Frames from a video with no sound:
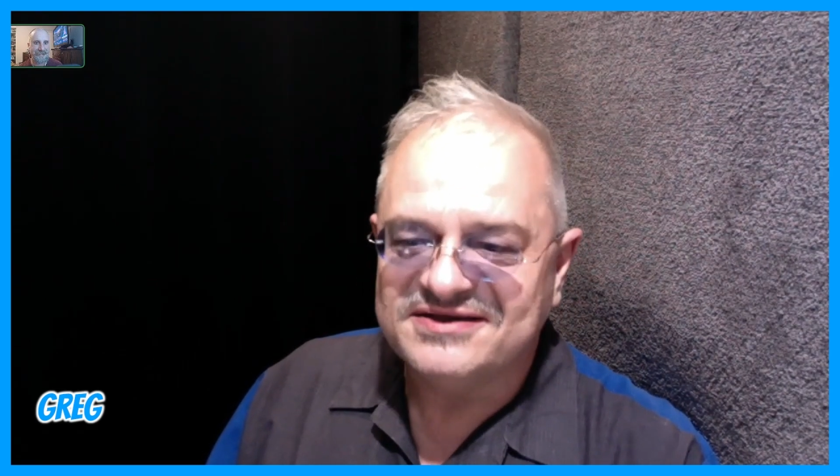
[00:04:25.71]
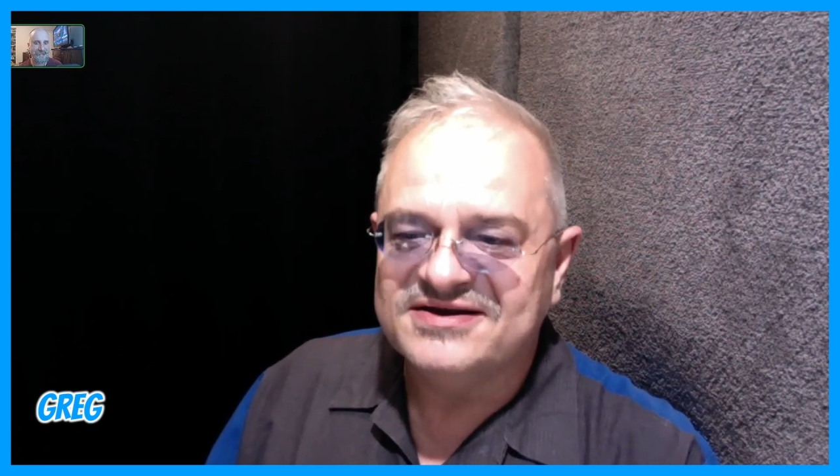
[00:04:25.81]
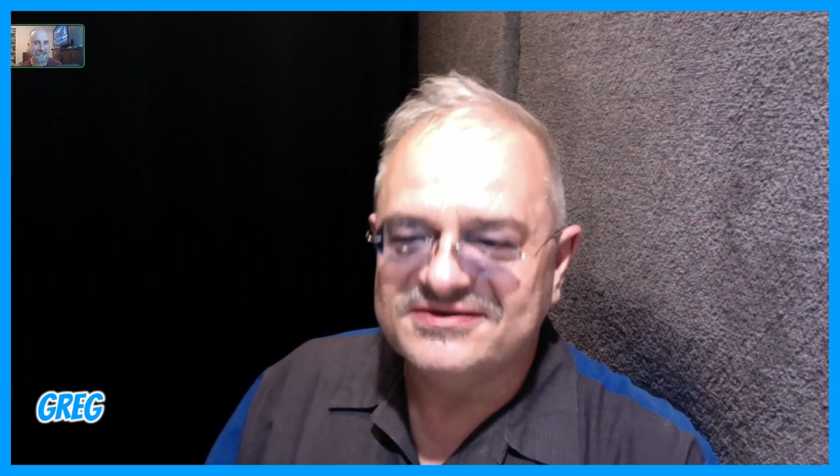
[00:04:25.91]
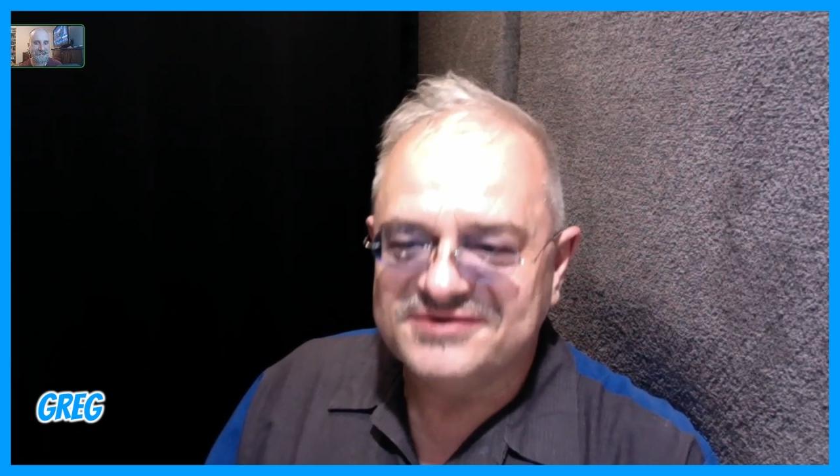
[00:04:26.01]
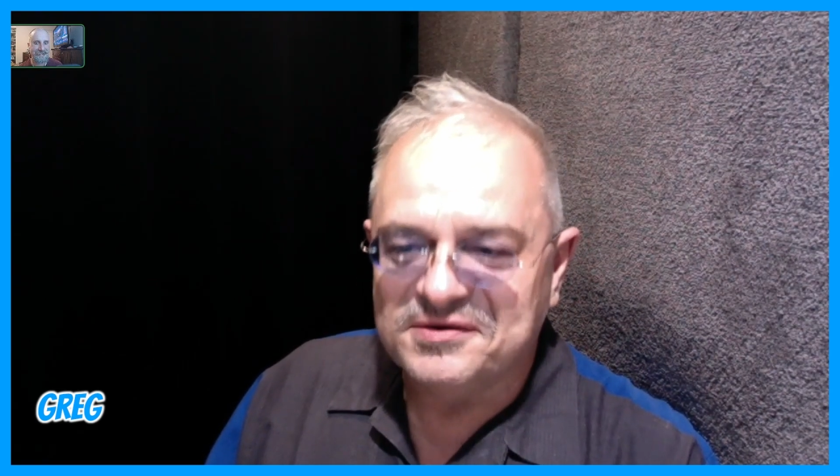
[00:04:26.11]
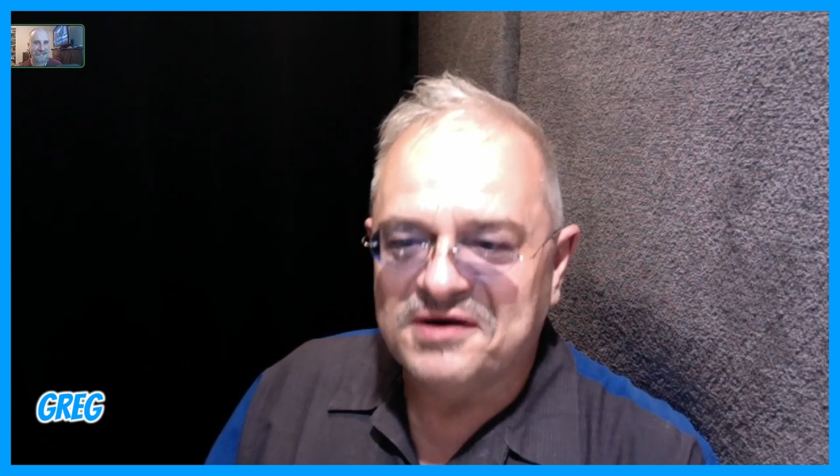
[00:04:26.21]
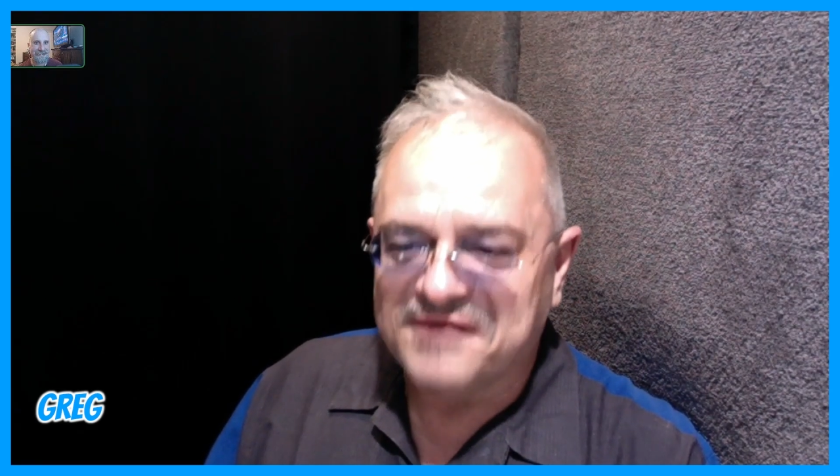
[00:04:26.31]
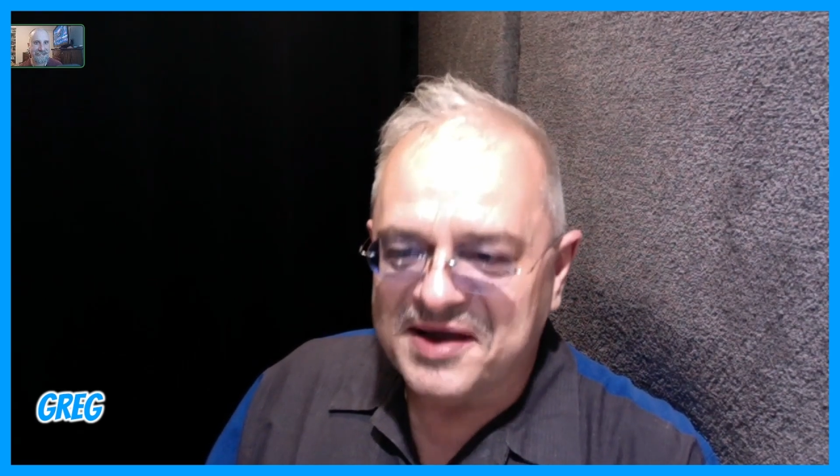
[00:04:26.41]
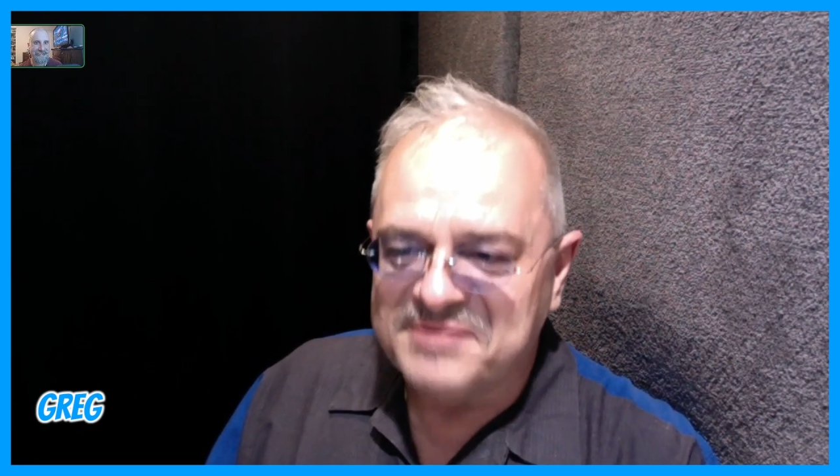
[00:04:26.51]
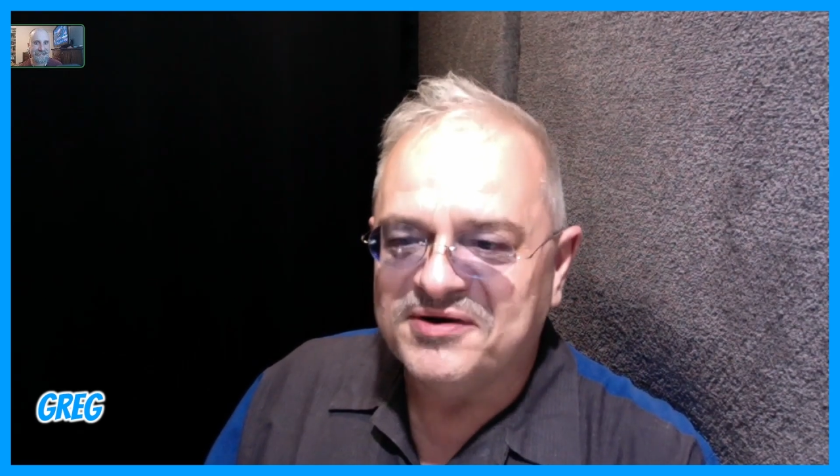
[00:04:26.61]
it sounds like
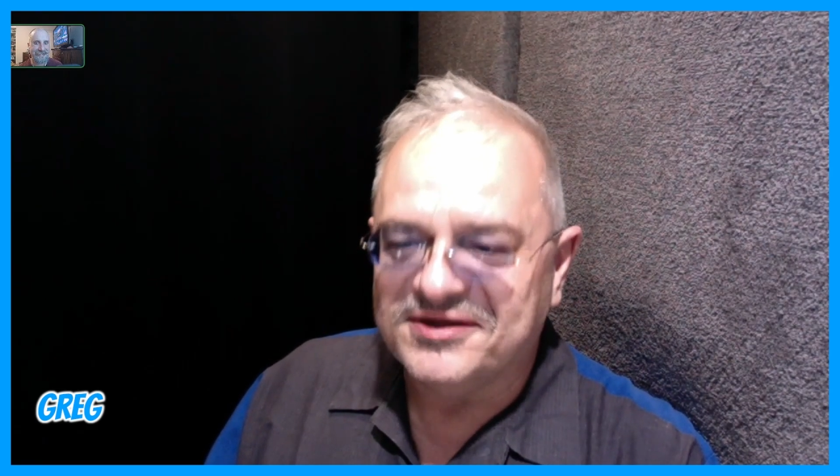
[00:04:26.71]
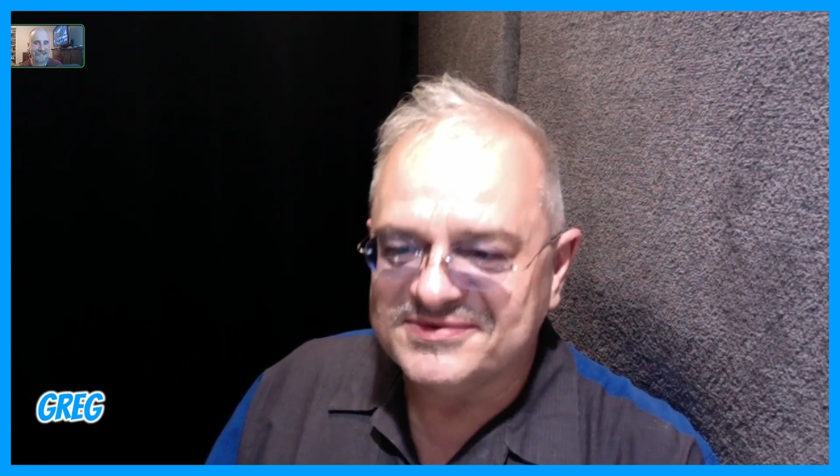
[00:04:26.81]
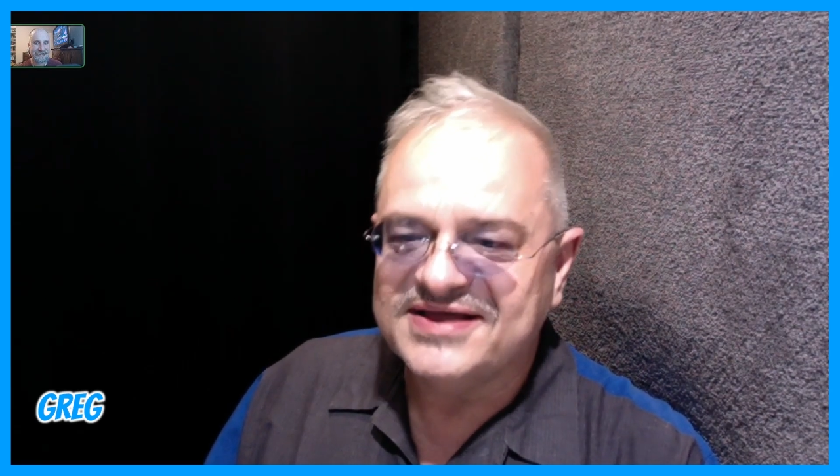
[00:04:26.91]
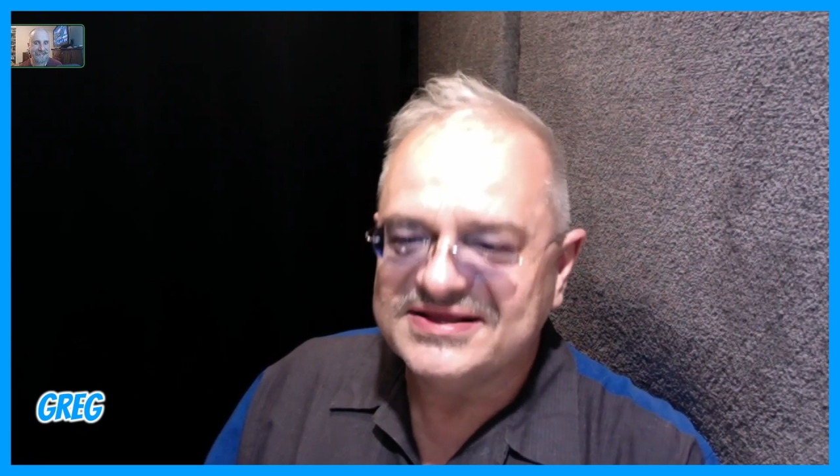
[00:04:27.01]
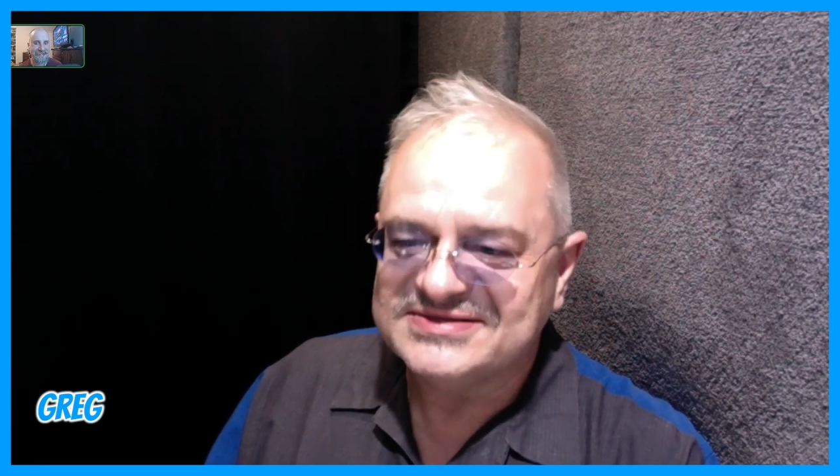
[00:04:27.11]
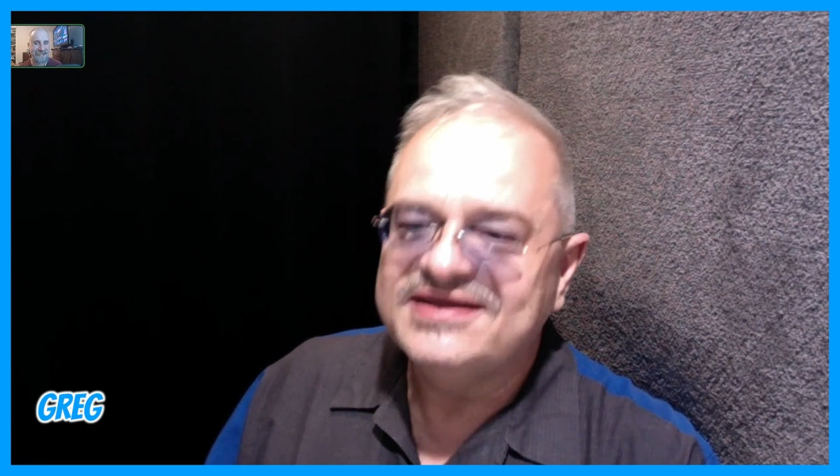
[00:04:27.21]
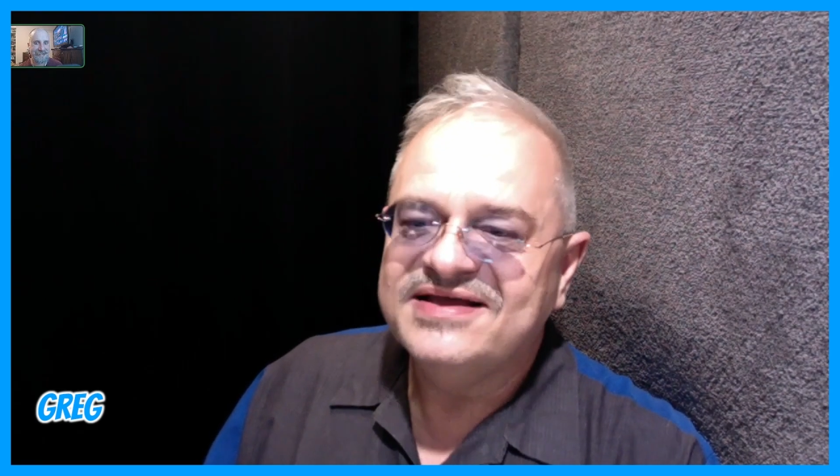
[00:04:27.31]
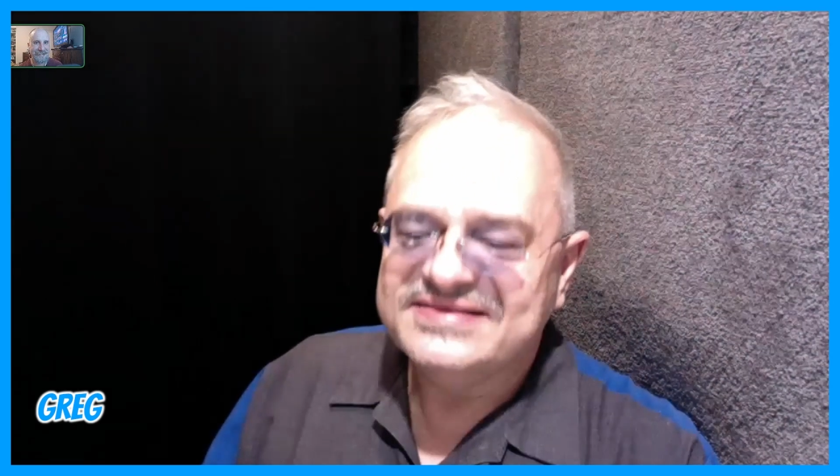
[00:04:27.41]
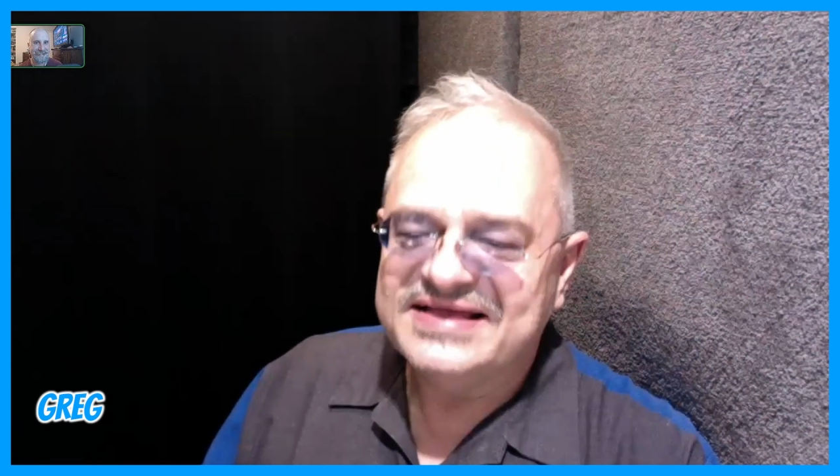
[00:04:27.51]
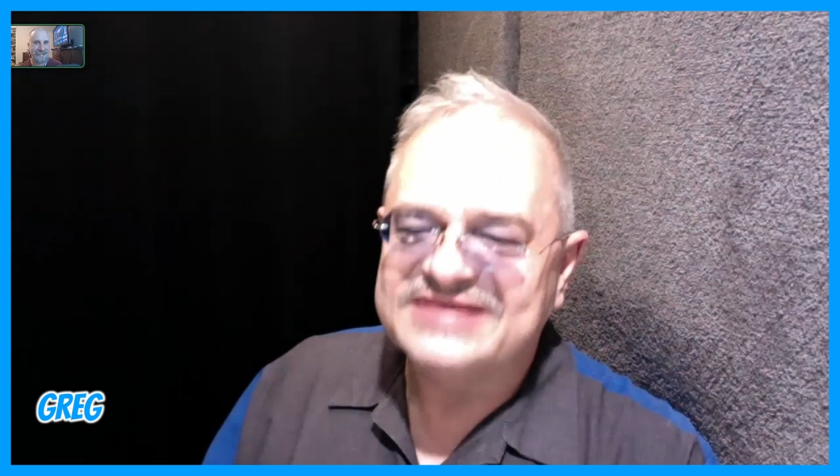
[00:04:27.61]
you're going to do all right,
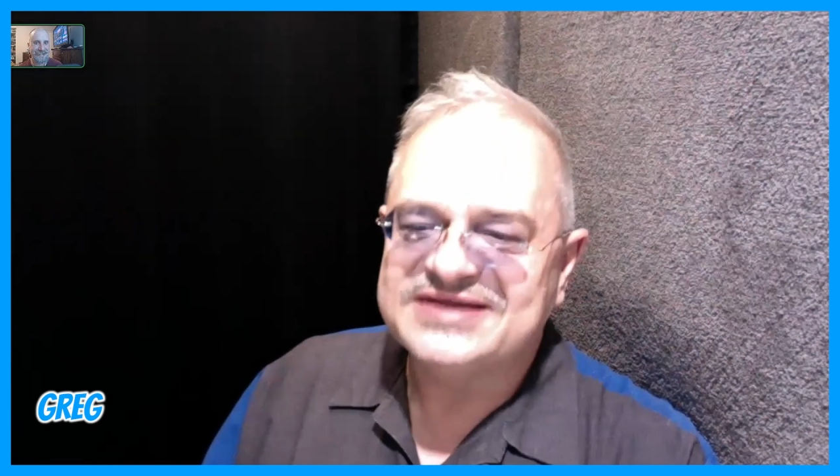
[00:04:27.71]
Baldwin.